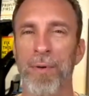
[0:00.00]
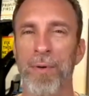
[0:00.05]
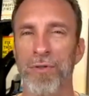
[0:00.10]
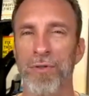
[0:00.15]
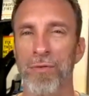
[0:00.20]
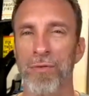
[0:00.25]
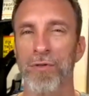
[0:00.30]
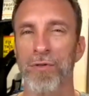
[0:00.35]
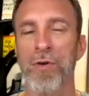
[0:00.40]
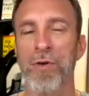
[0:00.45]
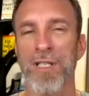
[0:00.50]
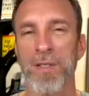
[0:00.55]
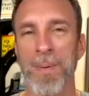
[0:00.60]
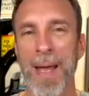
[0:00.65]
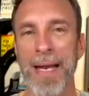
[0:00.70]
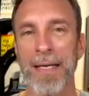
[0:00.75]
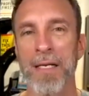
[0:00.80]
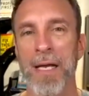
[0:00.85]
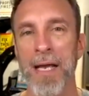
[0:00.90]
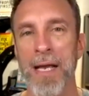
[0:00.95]
So if you
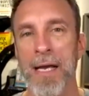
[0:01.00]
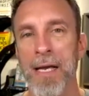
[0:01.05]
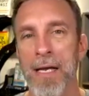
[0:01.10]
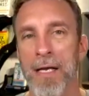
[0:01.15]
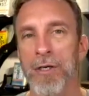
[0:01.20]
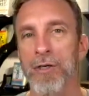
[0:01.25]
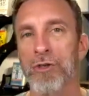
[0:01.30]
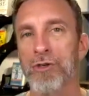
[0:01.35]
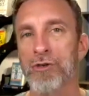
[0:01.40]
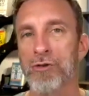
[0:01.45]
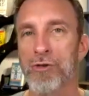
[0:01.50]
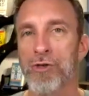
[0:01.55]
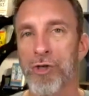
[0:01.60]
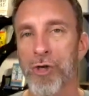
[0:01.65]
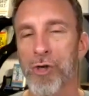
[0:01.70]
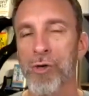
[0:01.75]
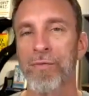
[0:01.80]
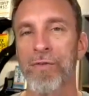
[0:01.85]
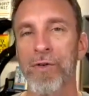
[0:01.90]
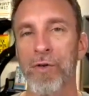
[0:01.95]
expect
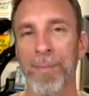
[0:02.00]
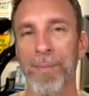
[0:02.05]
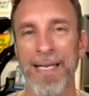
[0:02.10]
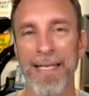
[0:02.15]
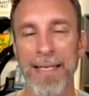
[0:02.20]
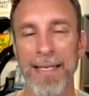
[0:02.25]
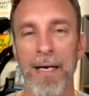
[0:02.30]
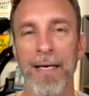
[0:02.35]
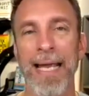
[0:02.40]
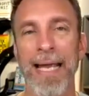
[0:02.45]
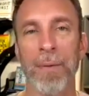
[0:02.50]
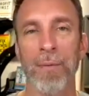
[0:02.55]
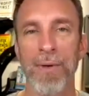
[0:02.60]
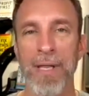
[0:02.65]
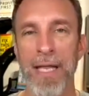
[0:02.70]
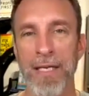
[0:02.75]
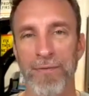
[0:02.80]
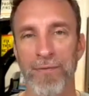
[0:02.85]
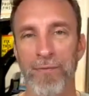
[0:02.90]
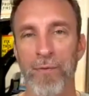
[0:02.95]
two of you will be in there, get one
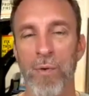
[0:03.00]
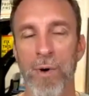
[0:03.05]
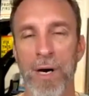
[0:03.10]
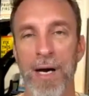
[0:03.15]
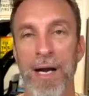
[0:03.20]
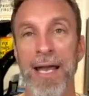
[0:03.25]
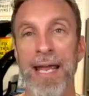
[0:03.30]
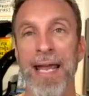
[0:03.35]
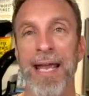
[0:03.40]
that's four.